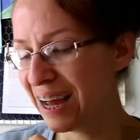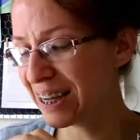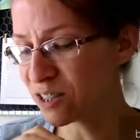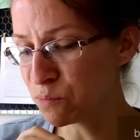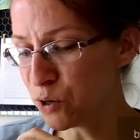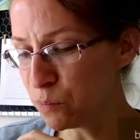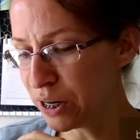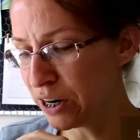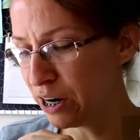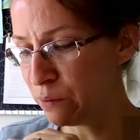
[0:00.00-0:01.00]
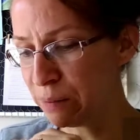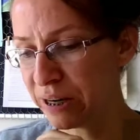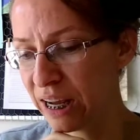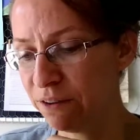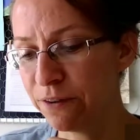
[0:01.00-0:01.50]
as a pulmonary
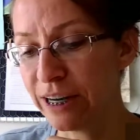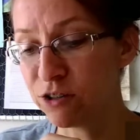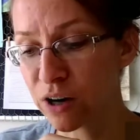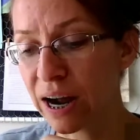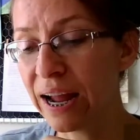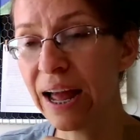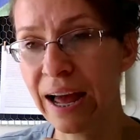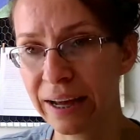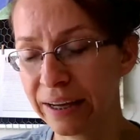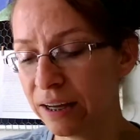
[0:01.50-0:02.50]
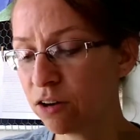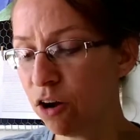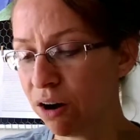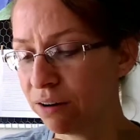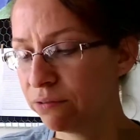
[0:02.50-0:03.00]
remedy for a dry, hacking
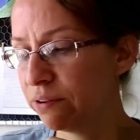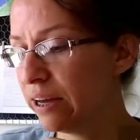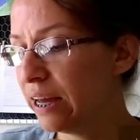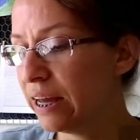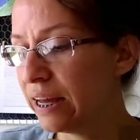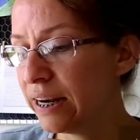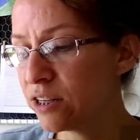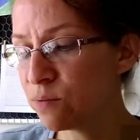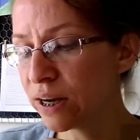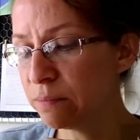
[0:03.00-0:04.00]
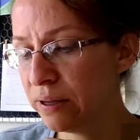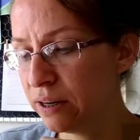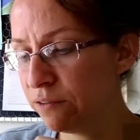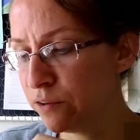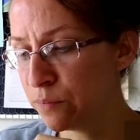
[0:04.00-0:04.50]
cough. It is
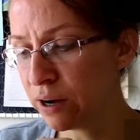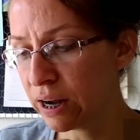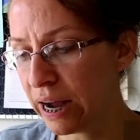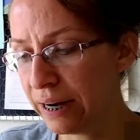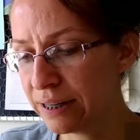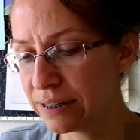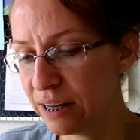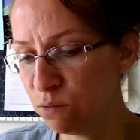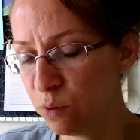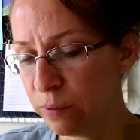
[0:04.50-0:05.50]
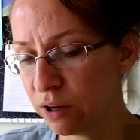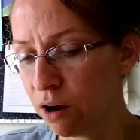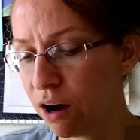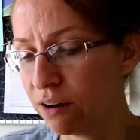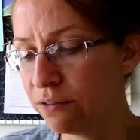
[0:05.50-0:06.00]
recommended for bronchitis and whooping
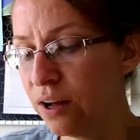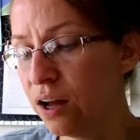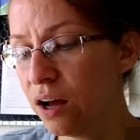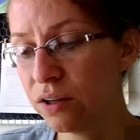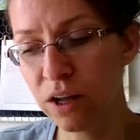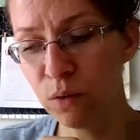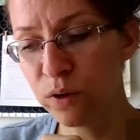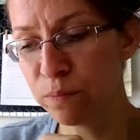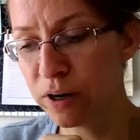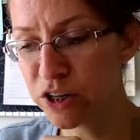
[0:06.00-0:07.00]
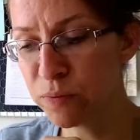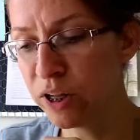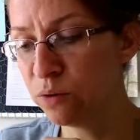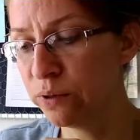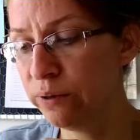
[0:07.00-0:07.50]
cough, along with
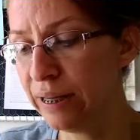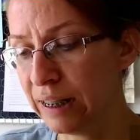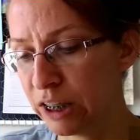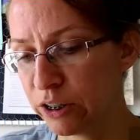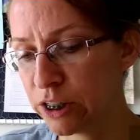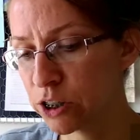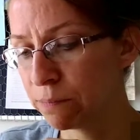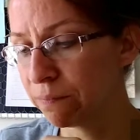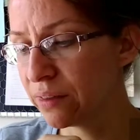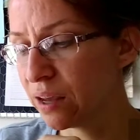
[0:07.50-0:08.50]
marshmallow root and licorice.